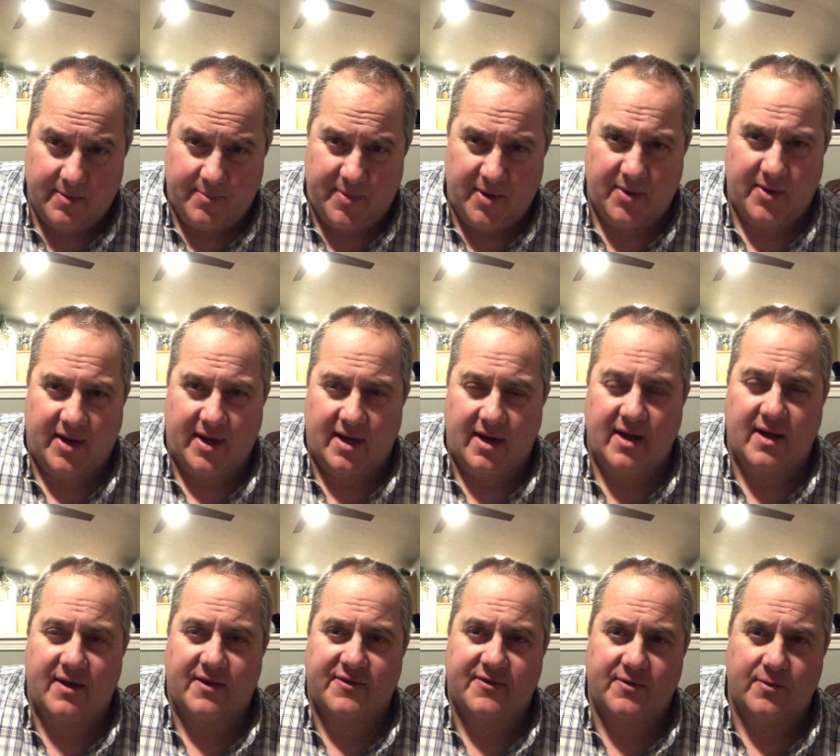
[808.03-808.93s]
appearing in
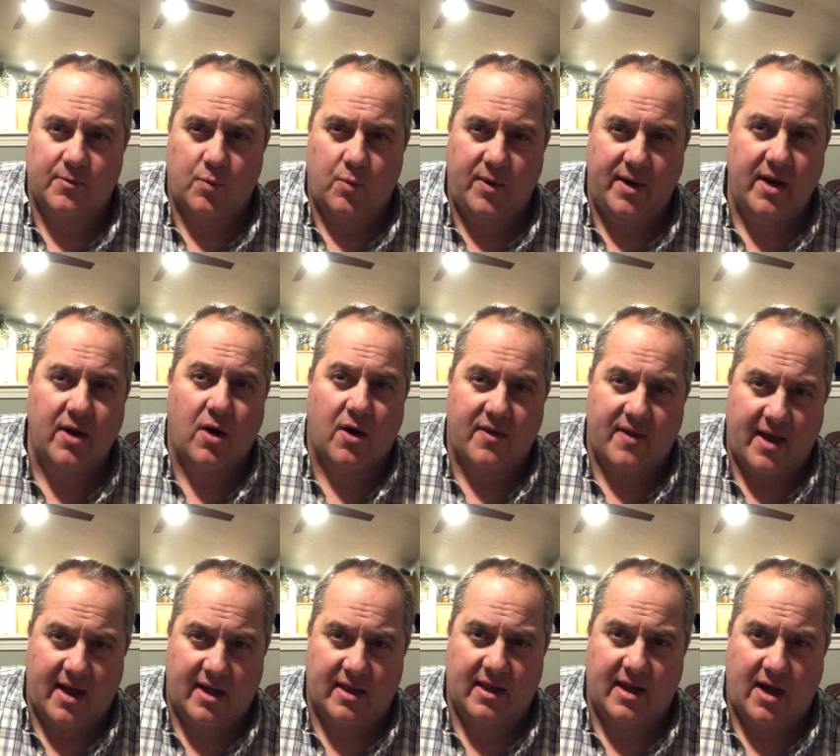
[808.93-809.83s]
us, and we are
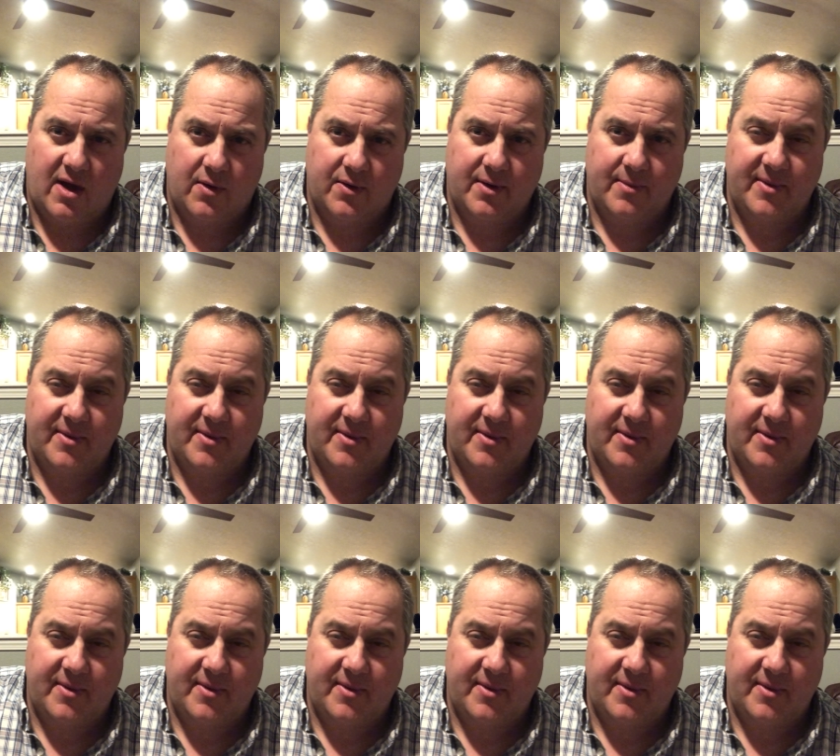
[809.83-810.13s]
that cloud.